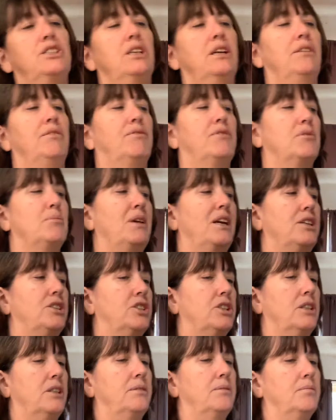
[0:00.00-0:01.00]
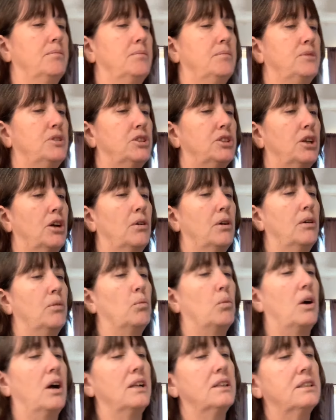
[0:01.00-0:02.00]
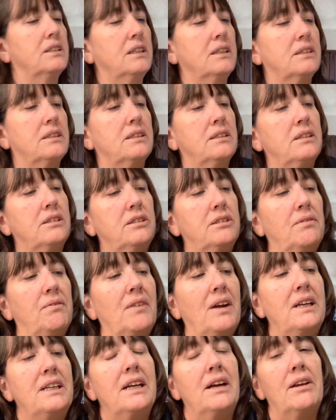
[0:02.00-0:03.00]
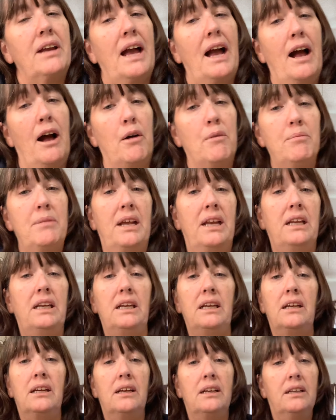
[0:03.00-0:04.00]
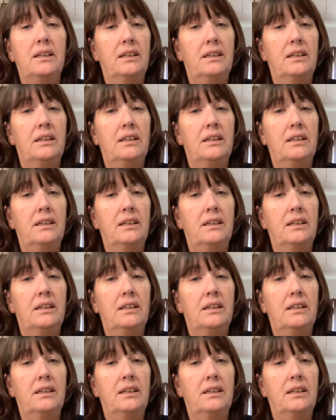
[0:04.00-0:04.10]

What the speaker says: information. So it wants us to find out how many